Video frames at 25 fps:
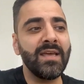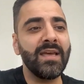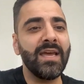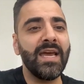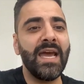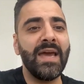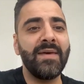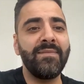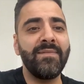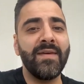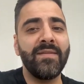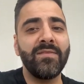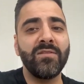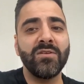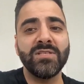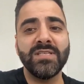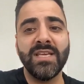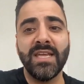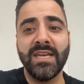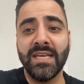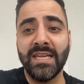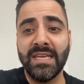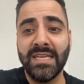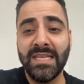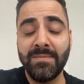And then they're
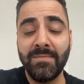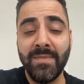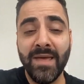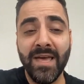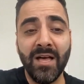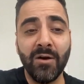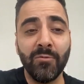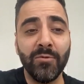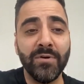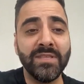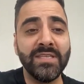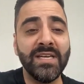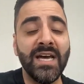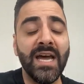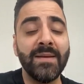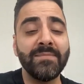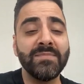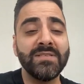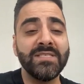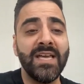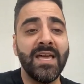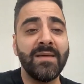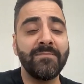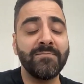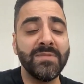sending an email with
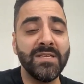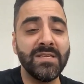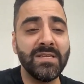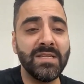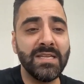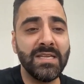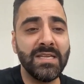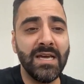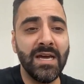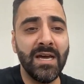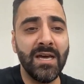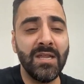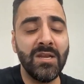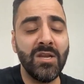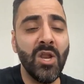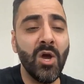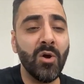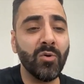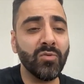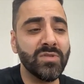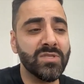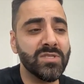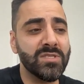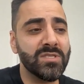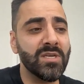timestamped
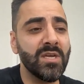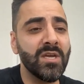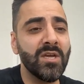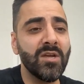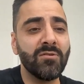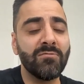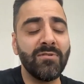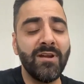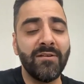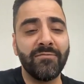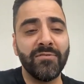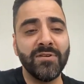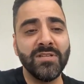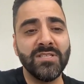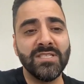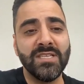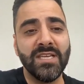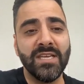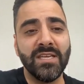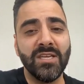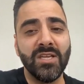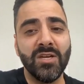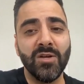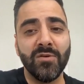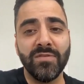notes
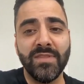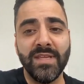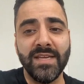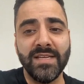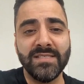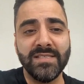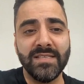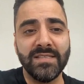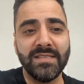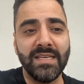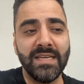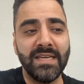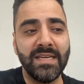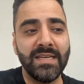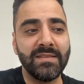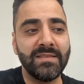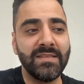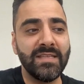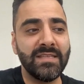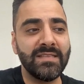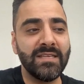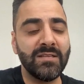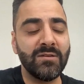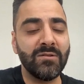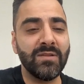referencing, things that
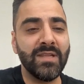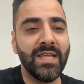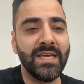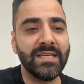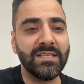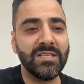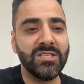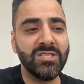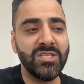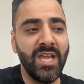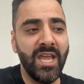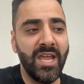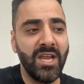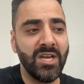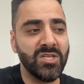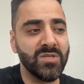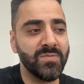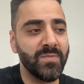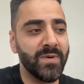they'd like to change.